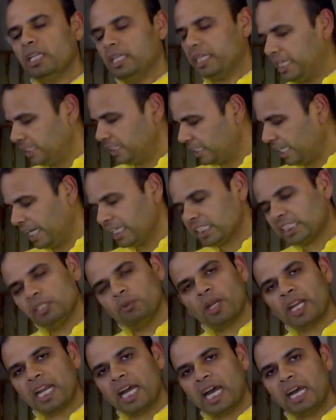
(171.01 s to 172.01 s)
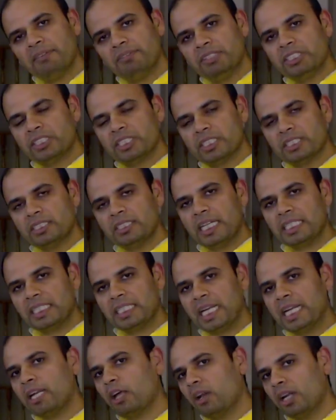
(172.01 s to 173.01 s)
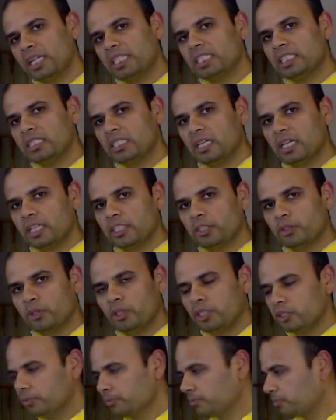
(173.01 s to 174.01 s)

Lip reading: it's actually 1.5 inches as I had already told you,